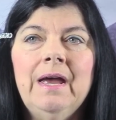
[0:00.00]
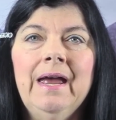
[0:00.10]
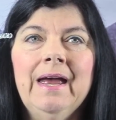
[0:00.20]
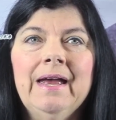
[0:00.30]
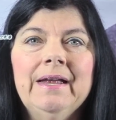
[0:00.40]

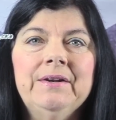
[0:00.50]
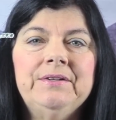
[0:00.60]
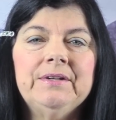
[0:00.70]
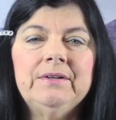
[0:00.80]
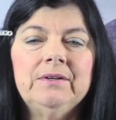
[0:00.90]

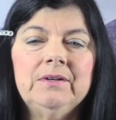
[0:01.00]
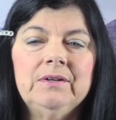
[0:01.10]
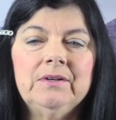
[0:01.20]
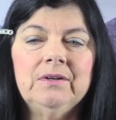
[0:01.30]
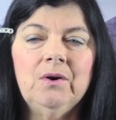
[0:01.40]
And
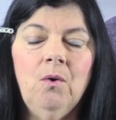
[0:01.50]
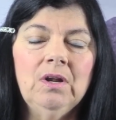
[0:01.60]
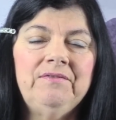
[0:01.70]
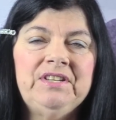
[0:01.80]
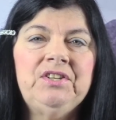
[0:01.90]

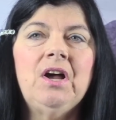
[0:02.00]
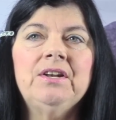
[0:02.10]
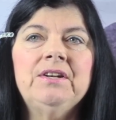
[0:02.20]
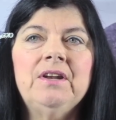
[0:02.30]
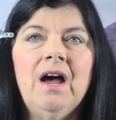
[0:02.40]
all of a
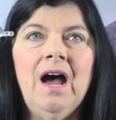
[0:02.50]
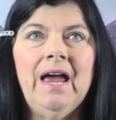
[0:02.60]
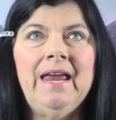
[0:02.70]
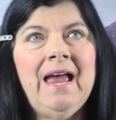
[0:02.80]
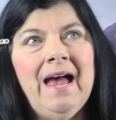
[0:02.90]
sudden,
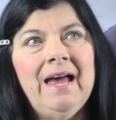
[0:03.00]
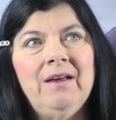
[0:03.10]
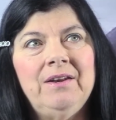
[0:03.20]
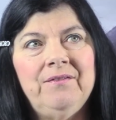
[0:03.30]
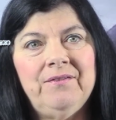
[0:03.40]
I
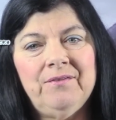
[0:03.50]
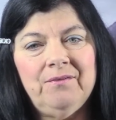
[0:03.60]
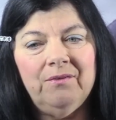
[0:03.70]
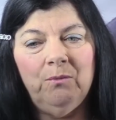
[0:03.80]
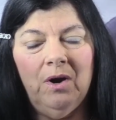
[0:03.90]
had
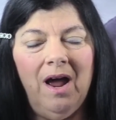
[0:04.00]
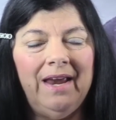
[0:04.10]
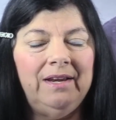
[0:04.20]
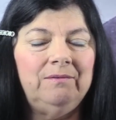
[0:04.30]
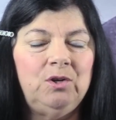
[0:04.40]
what
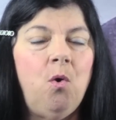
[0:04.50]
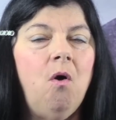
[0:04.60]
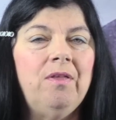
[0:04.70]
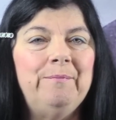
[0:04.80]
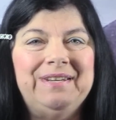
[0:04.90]
I call them